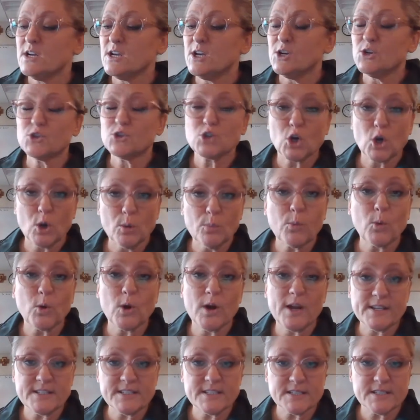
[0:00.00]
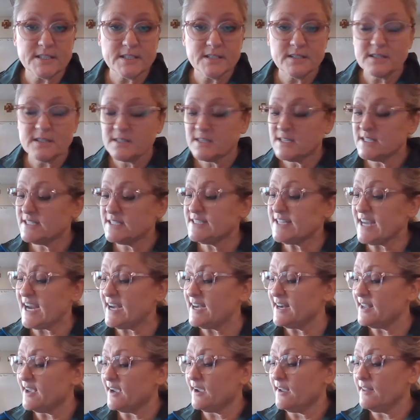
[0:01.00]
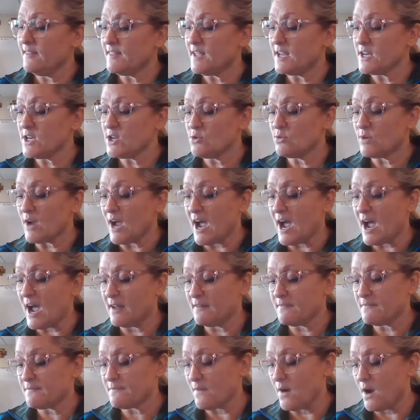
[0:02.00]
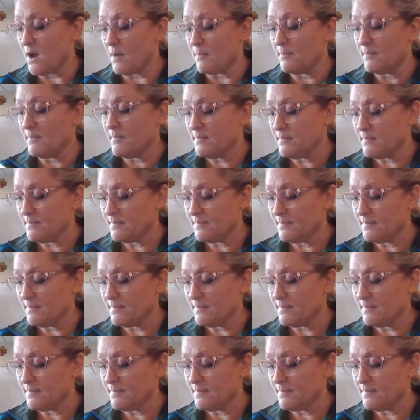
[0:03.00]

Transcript: interpret the data that you got from